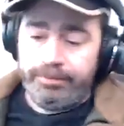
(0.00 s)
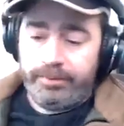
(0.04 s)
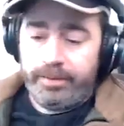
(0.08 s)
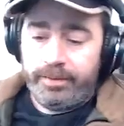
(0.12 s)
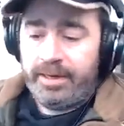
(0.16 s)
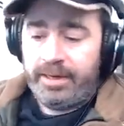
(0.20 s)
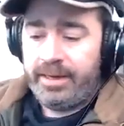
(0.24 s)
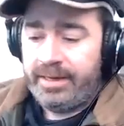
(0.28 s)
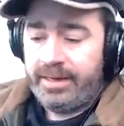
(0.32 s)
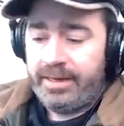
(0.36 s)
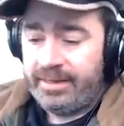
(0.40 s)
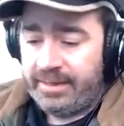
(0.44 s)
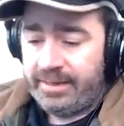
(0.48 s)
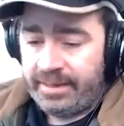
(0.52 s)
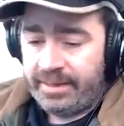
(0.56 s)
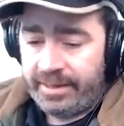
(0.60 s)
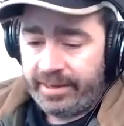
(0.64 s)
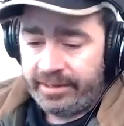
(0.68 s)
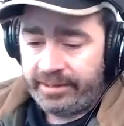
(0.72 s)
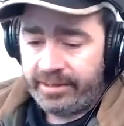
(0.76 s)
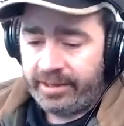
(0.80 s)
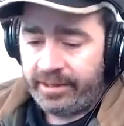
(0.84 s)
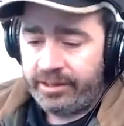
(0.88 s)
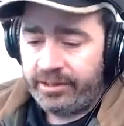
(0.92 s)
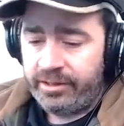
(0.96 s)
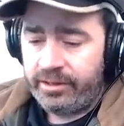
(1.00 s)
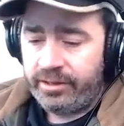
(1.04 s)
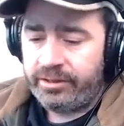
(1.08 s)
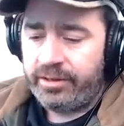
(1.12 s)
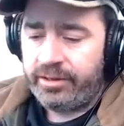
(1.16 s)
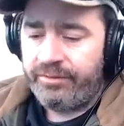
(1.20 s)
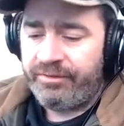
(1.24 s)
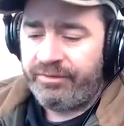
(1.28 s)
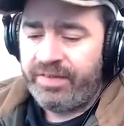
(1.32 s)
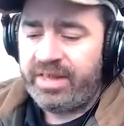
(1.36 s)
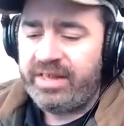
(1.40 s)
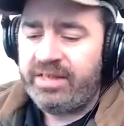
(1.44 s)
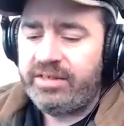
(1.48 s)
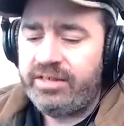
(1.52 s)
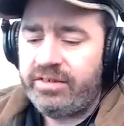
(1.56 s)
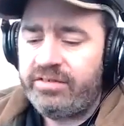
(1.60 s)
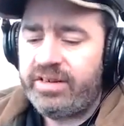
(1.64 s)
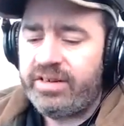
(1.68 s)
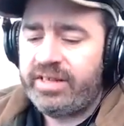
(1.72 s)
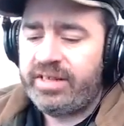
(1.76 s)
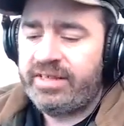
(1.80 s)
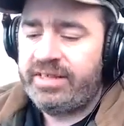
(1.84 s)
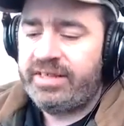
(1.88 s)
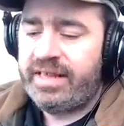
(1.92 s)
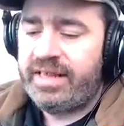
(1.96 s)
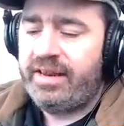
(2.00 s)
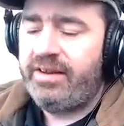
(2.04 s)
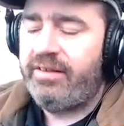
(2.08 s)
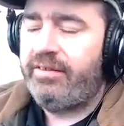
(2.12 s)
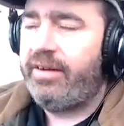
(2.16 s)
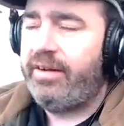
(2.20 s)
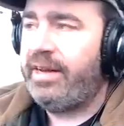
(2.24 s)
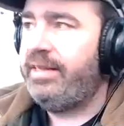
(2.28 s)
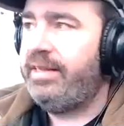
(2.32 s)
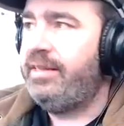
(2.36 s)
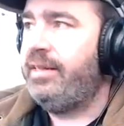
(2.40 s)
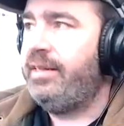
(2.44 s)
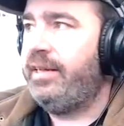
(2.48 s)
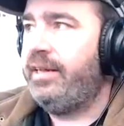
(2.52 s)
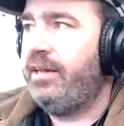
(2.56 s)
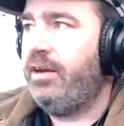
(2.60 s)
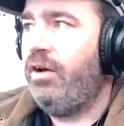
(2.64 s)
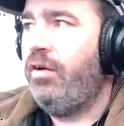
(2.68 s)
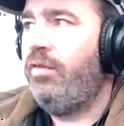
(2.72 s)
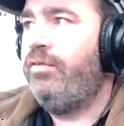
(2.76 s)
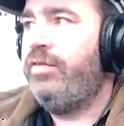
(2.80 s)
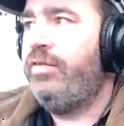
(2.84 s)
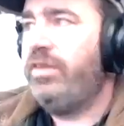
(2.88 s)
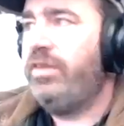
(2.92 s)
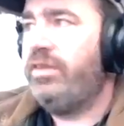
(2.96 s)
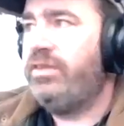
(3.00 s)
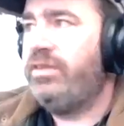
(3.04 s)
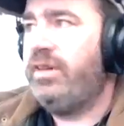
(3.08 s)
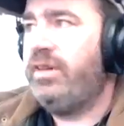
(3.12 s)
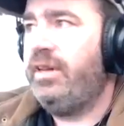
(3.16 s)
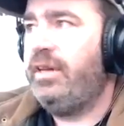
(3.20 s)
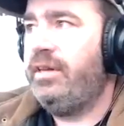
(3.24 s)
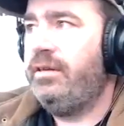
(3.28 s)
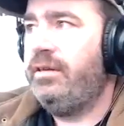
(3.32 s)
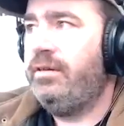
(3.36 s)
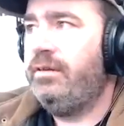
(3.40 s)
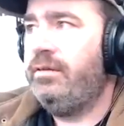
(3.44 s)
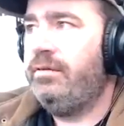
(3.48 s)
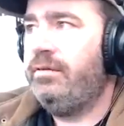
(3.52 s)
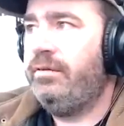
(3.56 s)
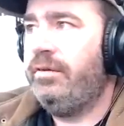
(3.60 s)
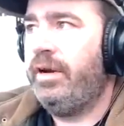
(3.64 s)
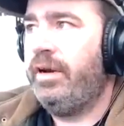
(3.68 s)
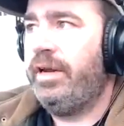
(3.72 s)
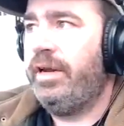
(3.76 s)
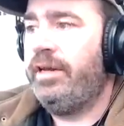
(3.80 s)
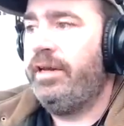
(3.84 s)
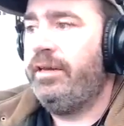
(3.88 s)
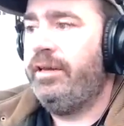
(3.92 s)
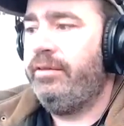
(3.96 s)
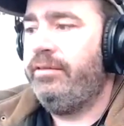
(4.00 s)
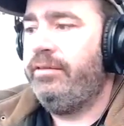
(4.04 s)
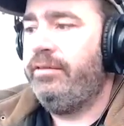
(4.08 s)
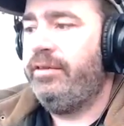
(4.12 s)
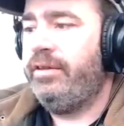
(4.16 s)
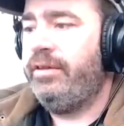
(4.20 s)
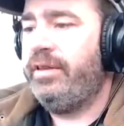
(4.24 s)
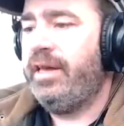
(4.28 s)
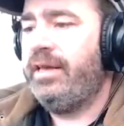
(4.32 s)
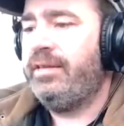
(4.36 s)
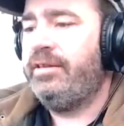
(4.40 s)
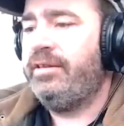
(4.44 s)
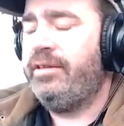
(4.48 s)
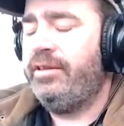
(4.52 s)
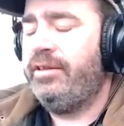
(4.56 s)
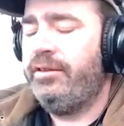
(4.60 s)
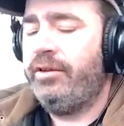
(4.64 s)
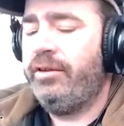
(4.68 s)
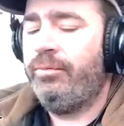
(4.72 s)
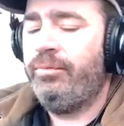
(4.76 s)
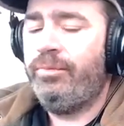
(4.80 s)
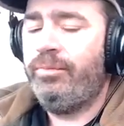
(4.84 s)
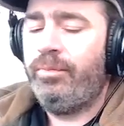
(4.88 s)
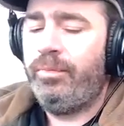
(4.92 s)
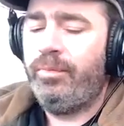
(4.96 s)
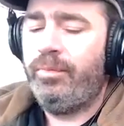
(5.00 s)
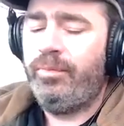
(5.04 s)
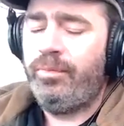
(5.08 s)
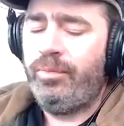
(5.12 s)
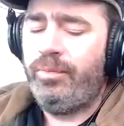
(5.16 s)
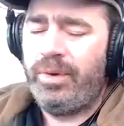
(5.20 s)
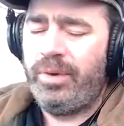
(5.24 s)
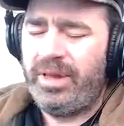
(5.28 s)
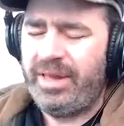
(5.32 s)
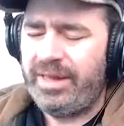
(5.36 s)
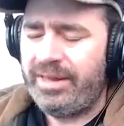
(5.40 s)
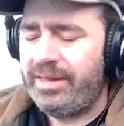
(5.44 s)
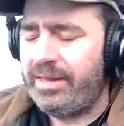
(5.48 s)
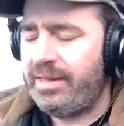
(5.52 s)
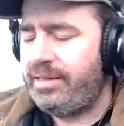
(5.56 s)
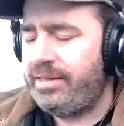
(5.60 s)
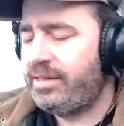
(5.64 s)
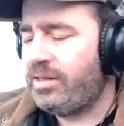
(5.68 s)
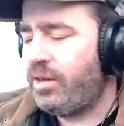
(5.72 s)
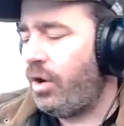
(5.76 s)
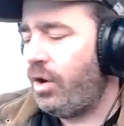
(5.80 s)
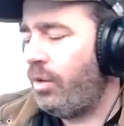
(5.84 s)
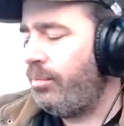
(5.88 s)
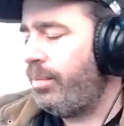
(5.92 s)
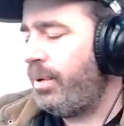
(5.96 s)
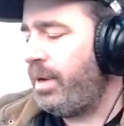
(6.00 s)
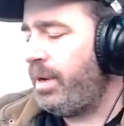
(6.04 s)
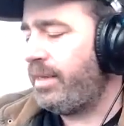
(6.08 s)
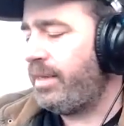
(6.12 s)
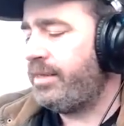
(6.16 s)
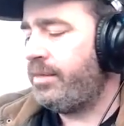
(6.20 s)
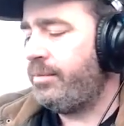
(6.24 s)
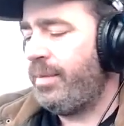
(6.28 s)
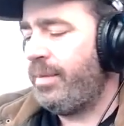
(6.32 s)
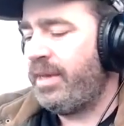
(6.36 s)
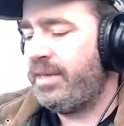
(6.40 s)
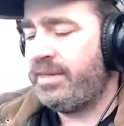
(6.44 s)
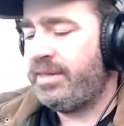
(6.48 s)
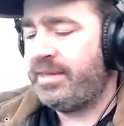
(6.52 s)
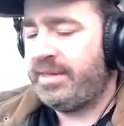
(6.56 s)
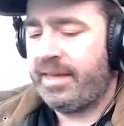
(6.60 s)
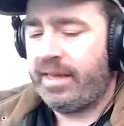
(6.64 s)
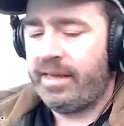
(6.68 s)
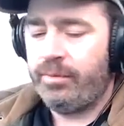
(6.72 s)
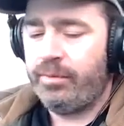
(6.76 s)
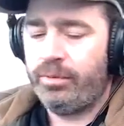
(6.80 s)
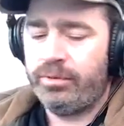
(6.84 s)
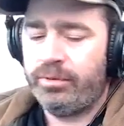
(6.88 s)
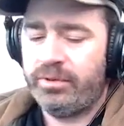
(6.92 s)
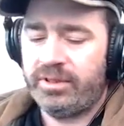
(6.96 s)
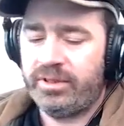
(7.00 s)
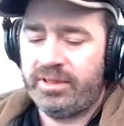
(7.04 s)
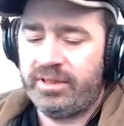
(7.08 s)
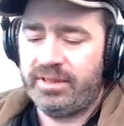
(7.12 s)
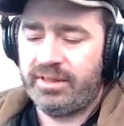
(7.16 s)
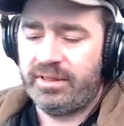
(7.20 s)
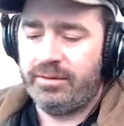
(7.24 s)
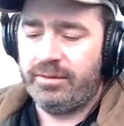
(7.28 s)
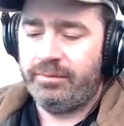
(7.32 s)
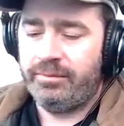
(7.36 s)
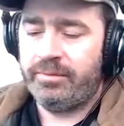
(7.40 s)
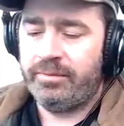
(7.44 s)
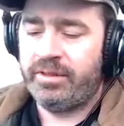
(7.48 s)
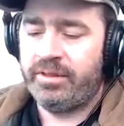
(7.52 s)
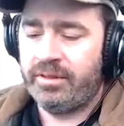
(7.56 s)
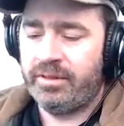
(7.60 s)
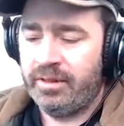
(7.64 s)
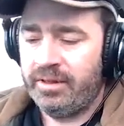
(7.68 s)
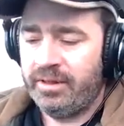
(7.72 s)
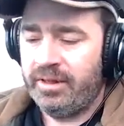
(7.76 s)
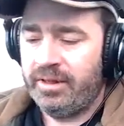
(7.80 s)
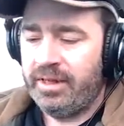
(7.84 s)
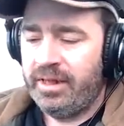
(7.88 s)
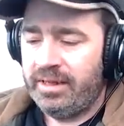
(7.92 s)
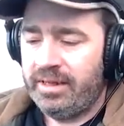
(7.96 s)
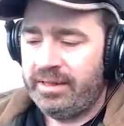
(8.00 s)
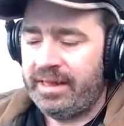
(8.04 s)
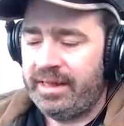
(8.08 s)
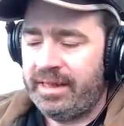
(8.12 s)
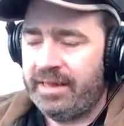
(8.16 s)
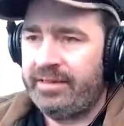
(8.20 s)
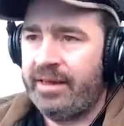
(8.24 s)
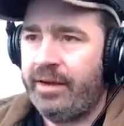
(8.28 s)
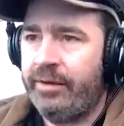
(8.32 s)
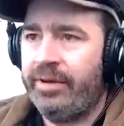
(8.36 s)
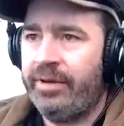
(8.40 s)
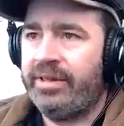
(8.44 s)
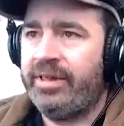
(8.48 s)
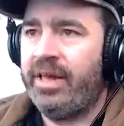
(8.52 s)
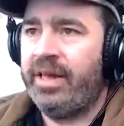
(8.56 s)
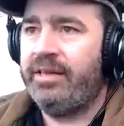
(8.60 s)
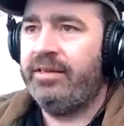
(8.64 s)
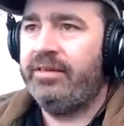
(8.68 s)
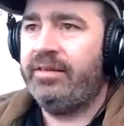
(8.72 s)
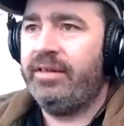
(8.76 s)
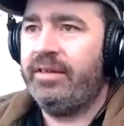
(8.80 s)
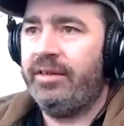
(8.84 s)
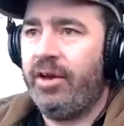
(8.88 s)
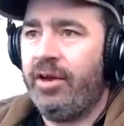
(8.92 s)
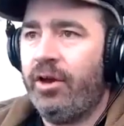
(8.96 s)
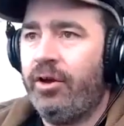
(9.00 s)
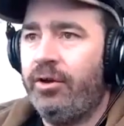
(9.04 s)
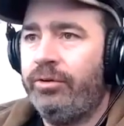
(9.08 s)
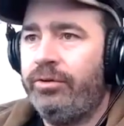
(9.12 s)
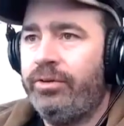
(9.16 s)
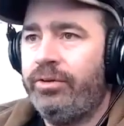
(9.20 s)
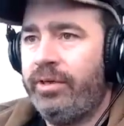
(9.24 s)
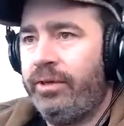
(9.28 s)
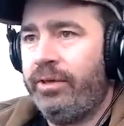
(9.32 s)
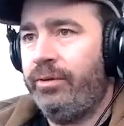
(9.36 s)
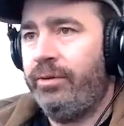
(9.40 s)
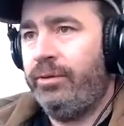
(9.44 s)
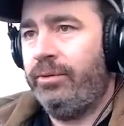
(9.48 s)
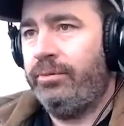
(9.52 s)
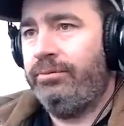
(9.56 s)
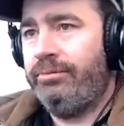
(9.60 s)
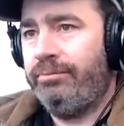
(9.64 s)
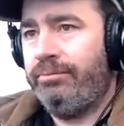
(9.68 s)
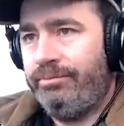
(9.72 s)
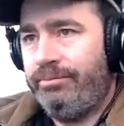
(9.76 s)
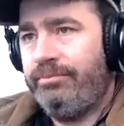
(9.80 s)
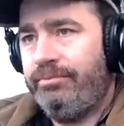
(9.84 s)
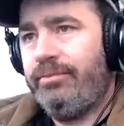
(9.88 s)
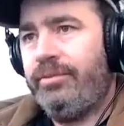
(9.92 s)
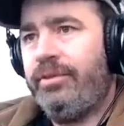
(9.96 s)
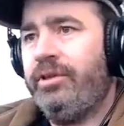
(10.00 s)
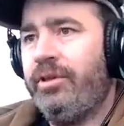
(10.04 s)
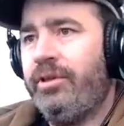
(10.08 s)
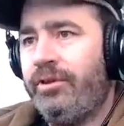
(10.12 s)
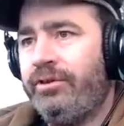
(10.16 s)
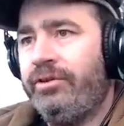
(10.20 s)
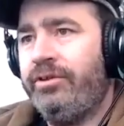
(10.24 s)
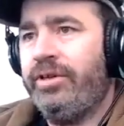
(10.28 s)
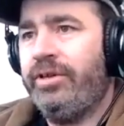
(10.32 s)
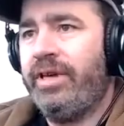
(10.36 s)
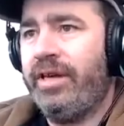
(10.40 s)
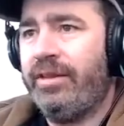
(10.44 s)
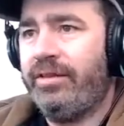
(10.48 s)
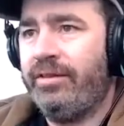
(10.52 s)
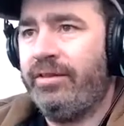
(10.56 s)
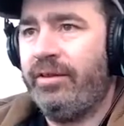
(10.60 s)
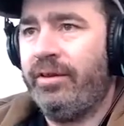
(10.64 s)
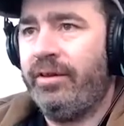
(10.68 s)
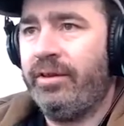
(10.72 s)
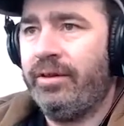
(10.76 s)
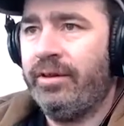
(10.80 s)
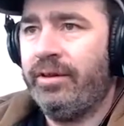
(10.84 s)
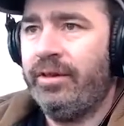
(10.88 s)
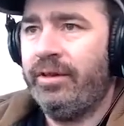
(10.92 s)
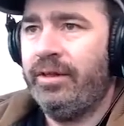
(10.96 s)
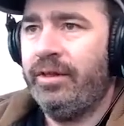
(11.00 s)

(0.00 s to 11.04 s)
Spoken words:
Like I say, things are accelerating, obviously, right? And so that's, in these complex metastable systems, that's how it tends to go till, you get the